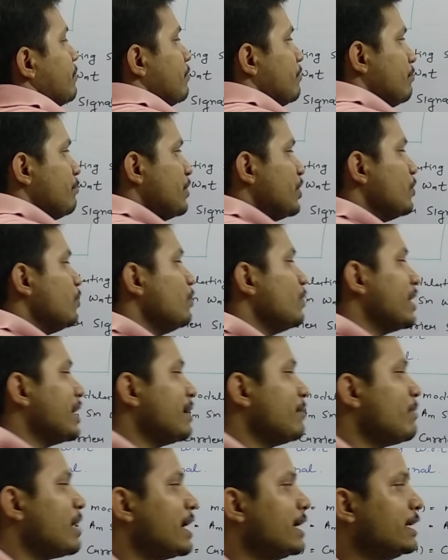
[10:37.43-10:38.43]
mu
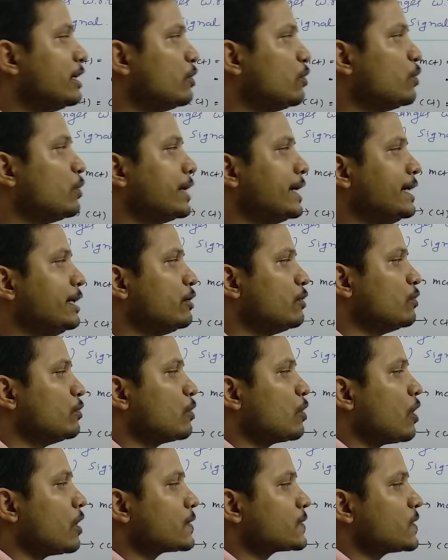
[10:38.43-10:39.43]
a by 2 into
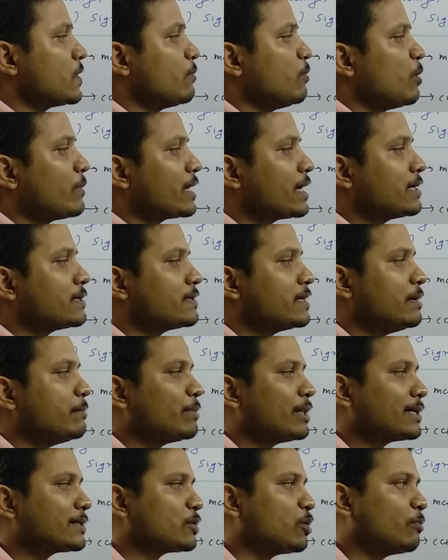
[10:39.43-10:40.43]
cos of omega c
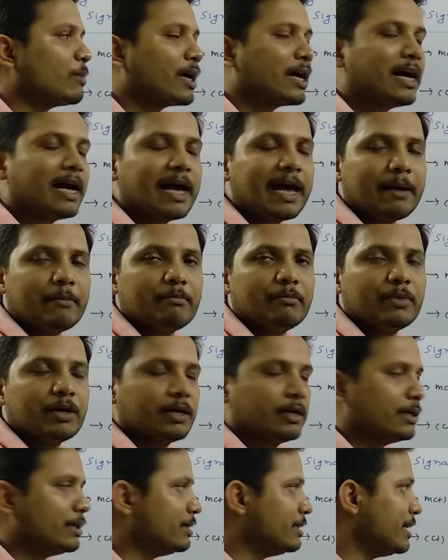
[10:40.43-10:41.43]
plus omega m
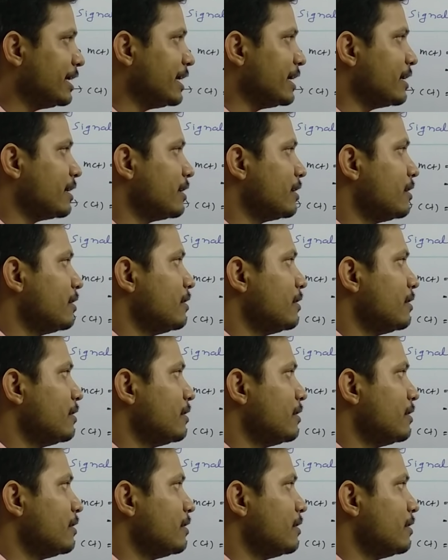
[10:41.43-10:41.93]
t.